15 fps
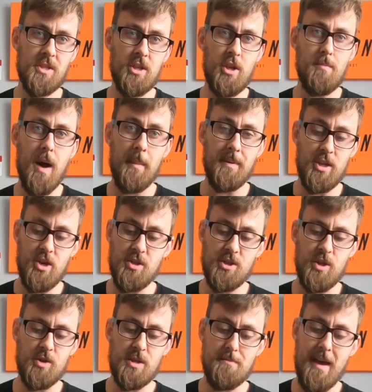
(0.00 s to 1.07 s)
than you might be used
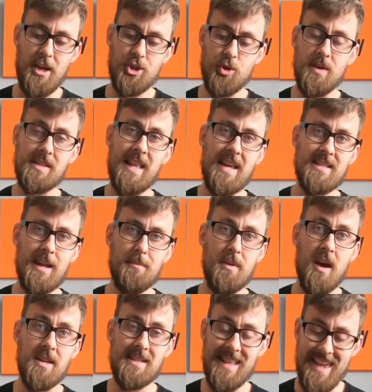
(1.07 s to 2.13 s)
to, so make sure it's laced up
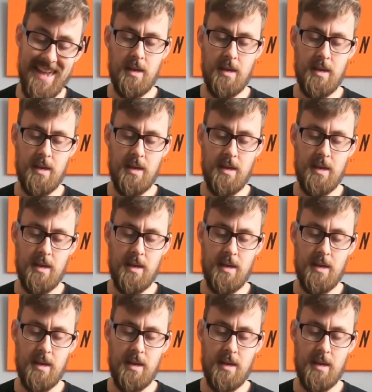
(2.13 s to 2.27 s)
nicely.